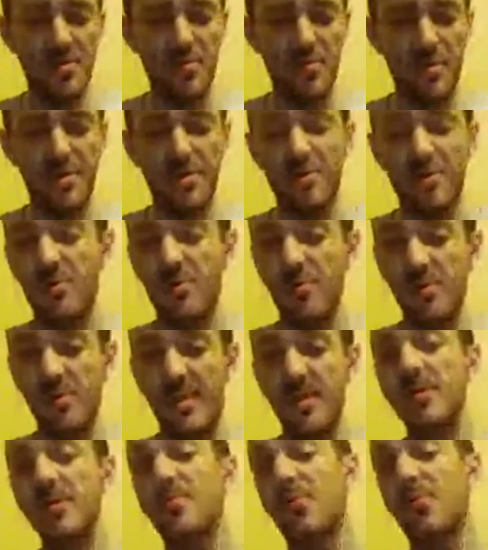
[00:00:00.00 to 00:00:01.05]
We are
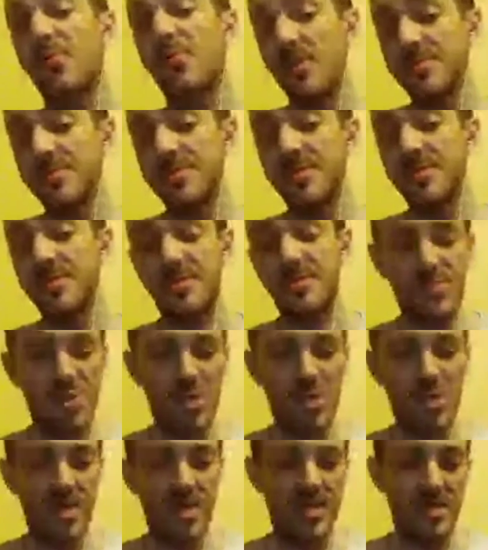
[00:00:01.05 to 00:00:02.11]
currently in the process of
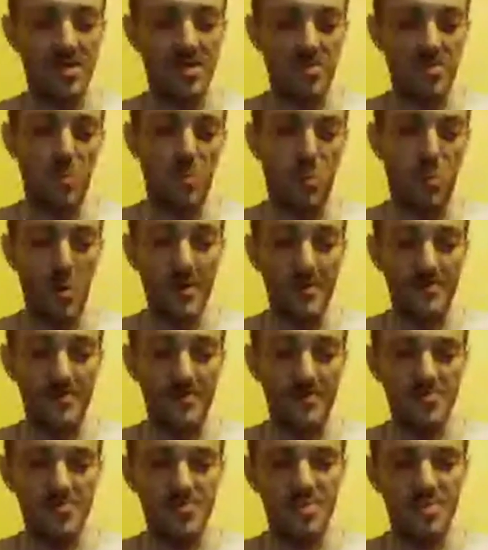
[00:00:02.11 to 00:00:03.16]
trying to get one of
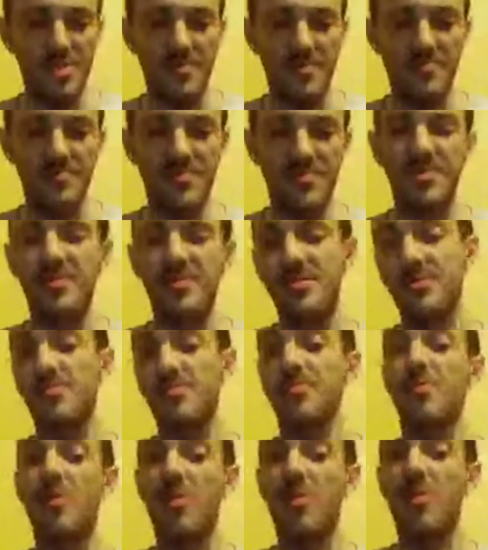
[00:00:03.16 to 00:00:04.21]
those gem cities
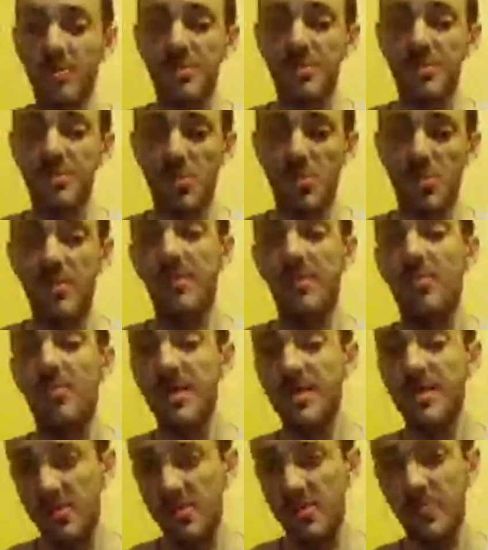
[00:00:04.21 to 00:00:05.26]
under our control. If
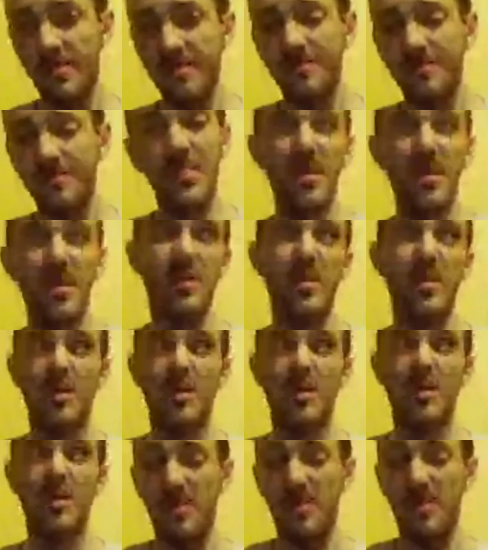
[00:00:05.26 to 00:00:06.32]
we do,
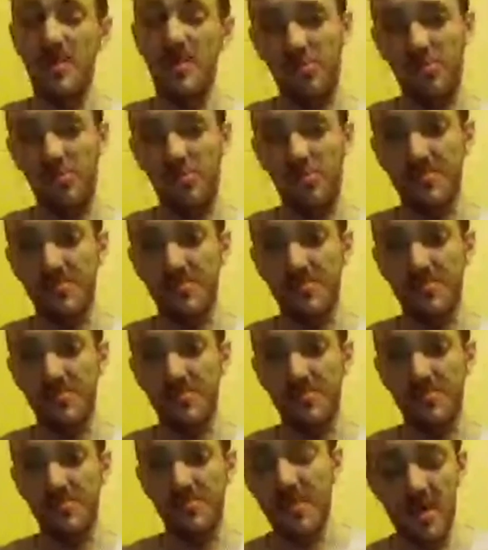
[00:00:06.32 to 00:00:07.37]
we will have some
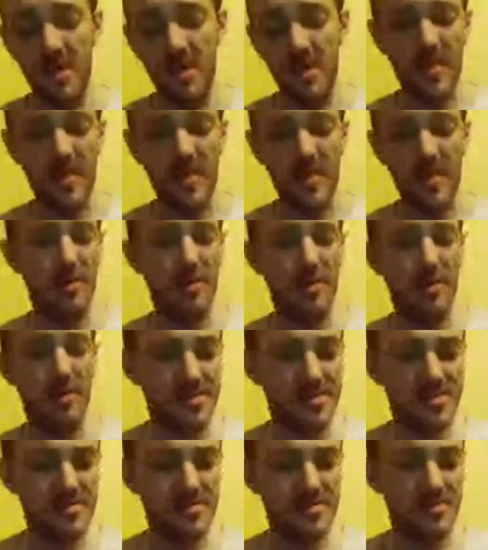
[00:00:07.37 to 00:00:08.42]
serious firepower at our
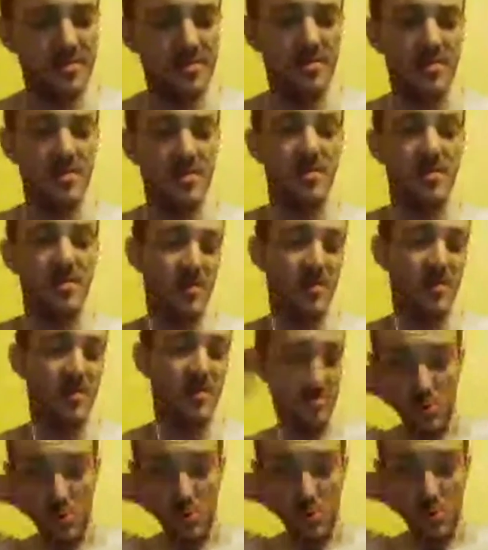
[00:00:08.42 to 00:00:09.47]
hands.
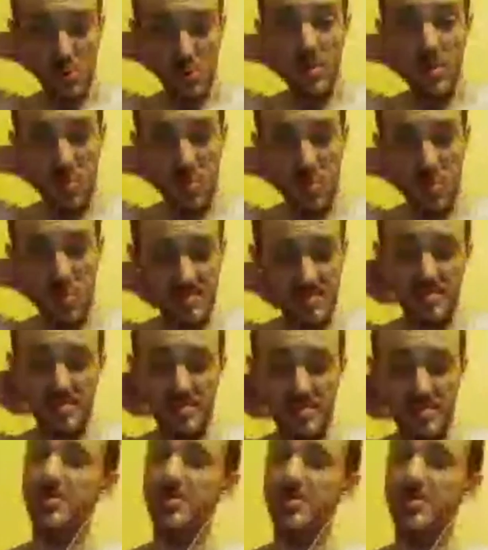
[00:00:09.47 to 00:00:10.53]
Because the one we
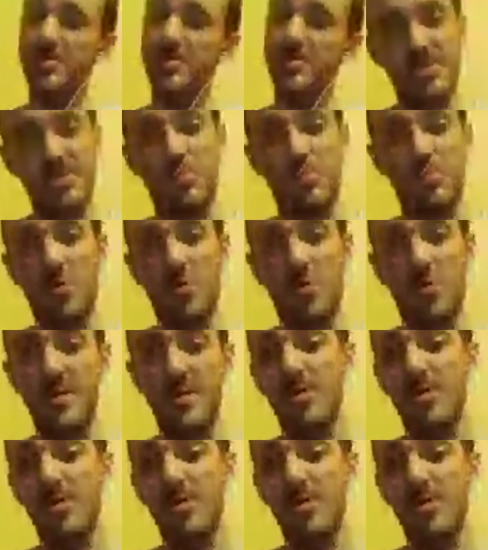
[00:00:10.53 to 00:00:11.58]
want is the exact one
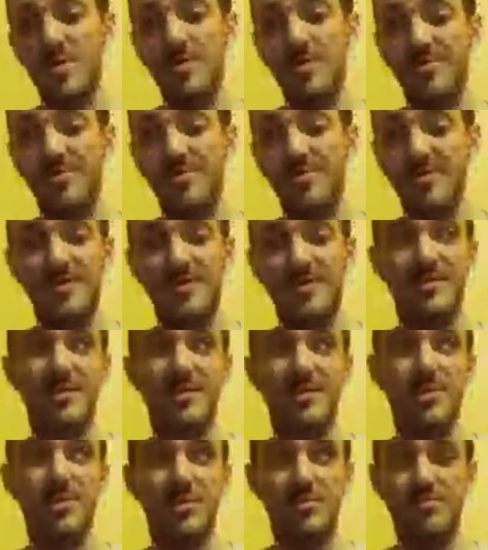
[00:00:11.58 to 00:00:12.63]
that Lucian
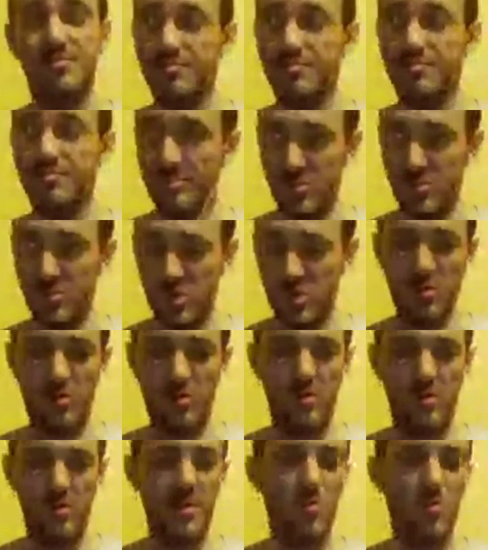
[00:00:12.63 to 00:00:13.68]
is
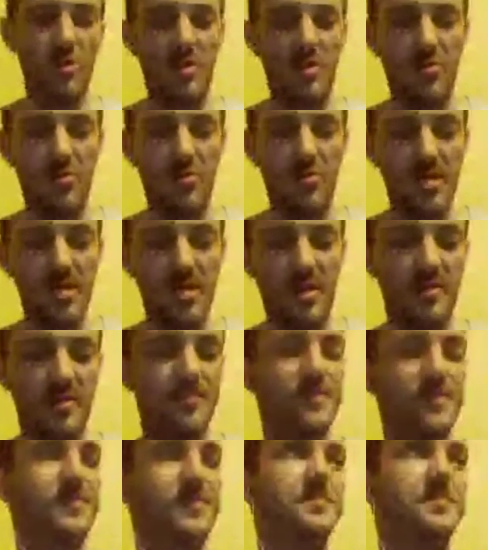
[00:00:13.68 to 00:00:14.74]
currently working on getting.